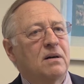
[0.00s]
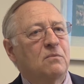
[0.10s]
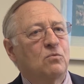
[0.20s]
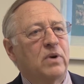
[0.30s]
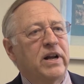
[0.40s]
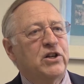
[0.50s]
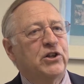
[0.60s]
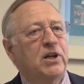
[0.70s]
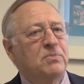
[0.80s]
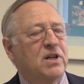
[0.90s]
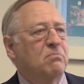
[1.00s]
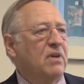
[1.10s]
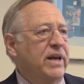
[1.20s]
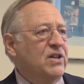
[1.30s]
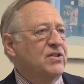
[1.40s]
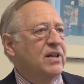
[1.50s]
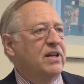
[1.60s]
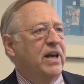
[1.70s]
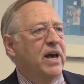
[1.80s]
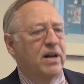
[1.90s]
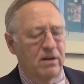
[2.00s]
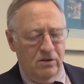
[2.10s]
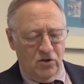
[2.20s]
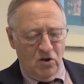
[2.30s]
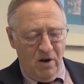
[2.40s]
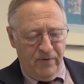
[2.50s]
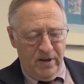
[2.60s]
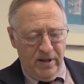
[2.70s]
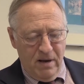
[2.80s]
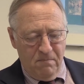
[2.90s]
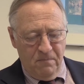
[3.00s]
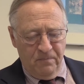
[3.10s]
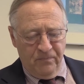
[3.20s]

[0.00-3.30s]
relationships in place that can soften them.